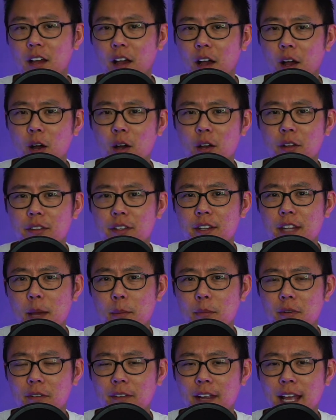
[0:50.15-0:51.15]
on the
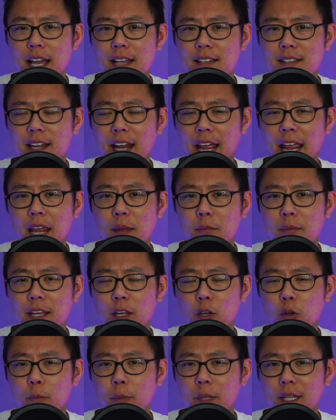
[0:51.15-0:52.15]
number of cars that AMD
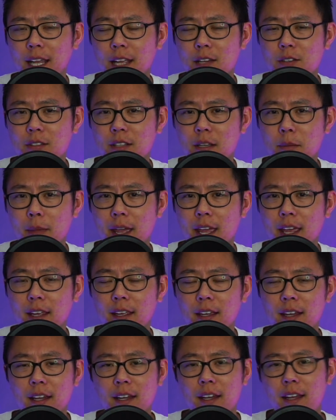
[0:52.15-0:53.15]
could potentially make.